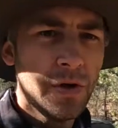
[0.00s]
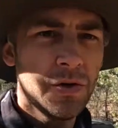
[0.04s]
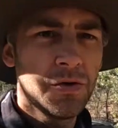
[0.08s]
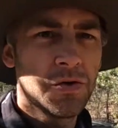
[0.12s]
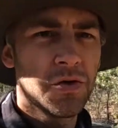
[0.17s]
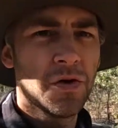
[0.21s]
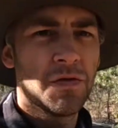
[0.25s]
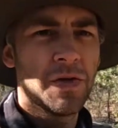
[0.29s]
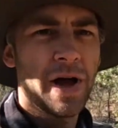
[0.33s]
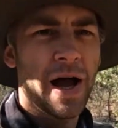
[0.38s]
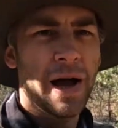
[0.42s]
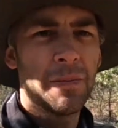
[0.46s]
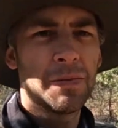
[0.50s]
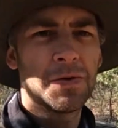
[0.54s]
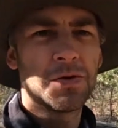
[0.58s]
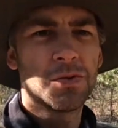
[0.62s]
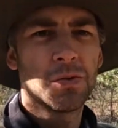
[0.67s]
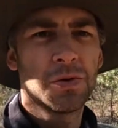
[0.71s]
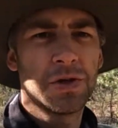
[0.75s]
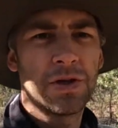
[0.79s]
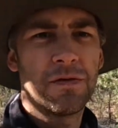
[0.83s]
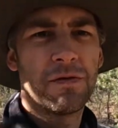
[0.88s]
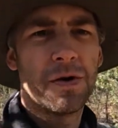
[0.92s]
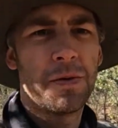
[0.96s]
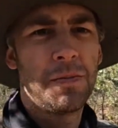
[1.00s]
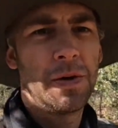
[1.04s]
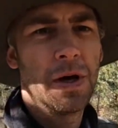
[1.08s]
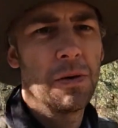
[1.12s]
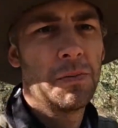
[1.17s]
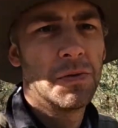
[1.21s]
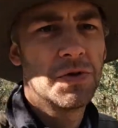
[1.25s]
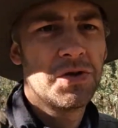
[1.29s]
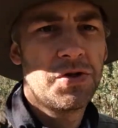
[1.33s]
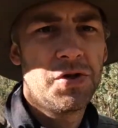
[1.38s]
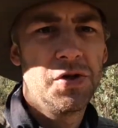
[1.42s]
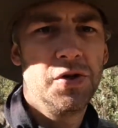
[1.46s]
So if that happens, we'll definitely be
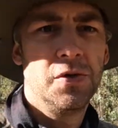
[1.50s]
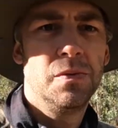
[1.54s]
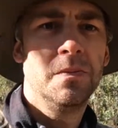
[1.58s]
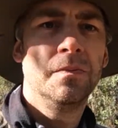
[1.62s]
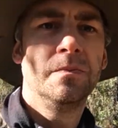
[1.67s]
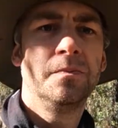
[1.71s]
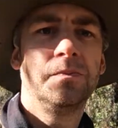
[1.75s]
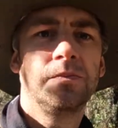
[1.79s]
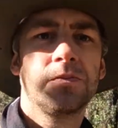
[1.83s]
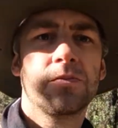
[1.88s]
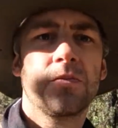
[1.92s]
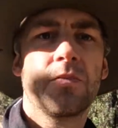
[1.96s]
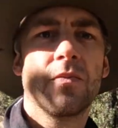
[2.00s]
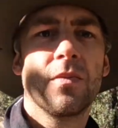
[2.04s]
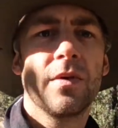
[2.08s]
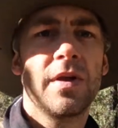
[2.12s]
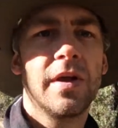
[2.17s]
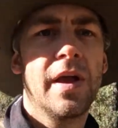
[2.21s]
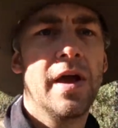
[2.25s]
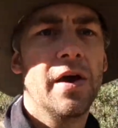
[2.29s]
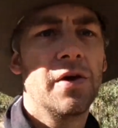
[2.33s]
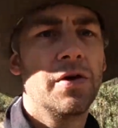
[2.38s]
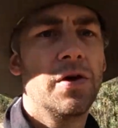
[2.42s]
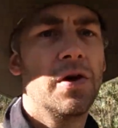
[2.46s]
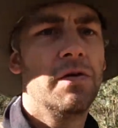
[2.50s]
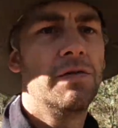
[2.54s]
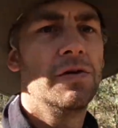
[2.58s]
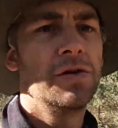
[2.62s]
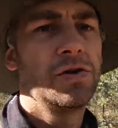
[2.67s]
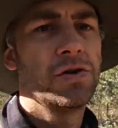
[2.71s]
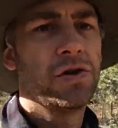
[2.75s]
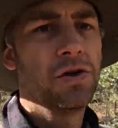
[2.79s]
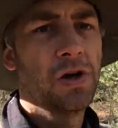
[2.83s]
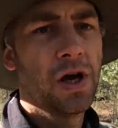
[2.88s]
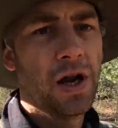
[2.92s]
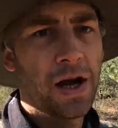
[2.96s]
able to get on over
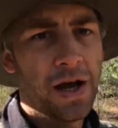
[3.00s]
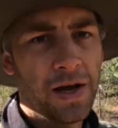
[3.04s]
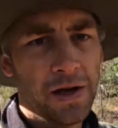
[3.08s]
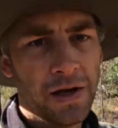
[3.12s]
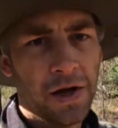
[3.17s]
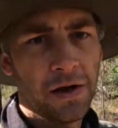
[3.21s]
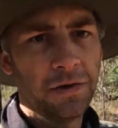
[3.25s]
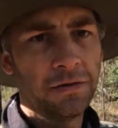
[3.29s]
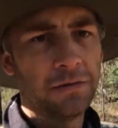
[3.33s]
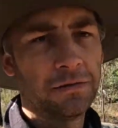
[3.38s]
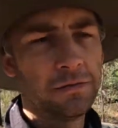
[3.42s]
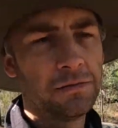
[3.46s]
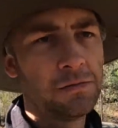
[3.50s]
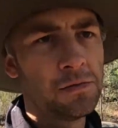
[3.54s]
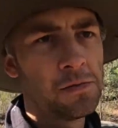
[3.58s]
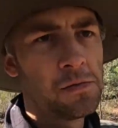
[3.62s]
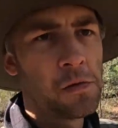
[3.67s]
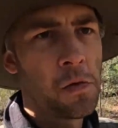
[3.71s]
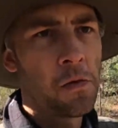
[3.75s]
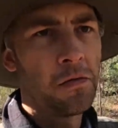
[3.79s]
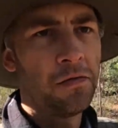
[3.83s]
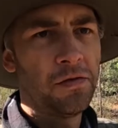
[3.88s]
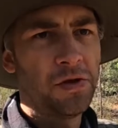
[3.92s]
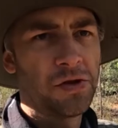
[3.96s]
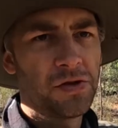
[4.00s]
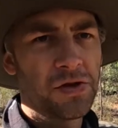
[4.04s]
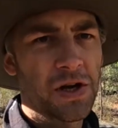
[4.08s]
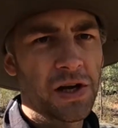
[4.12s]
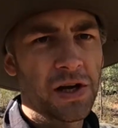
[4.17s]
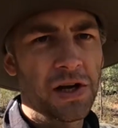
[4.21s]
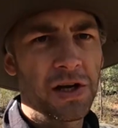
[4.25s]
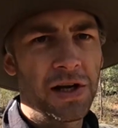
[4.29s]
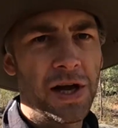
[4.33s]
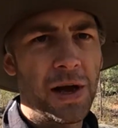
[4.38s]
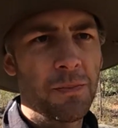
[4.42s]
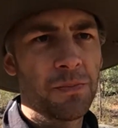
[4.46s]
to Helena, the
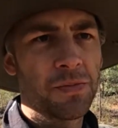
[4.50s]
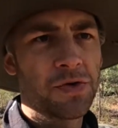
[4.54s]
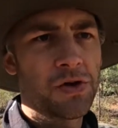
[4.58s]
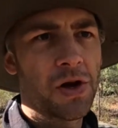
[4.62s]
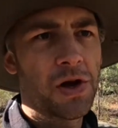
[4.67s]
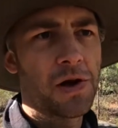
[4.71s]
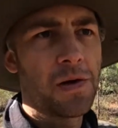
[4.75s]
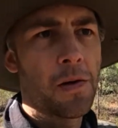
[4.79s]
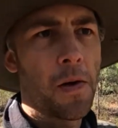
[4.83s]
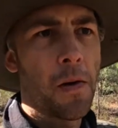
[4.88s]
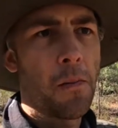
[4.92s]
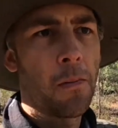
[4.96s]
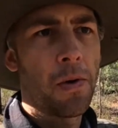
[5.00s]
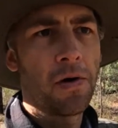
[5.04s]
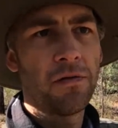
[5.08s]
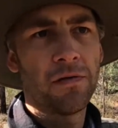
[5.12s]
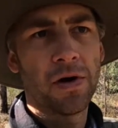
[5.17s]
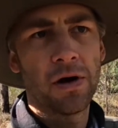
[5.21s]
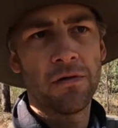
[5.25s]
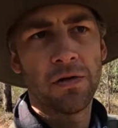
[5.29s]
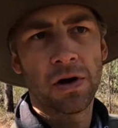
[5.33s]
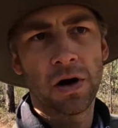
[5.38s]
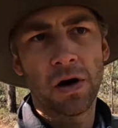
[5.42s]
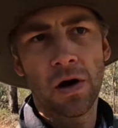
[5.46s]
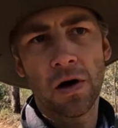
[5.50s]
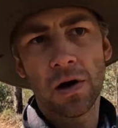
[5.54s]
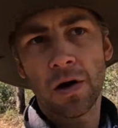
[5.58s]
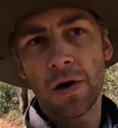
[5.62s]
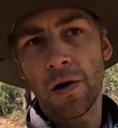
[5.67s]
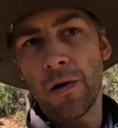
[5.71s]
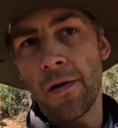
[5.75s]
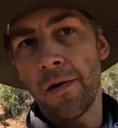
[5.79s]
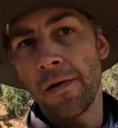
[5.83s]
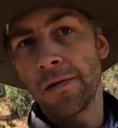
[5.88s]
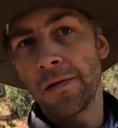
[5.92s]
second campsite, by 5 o'clock.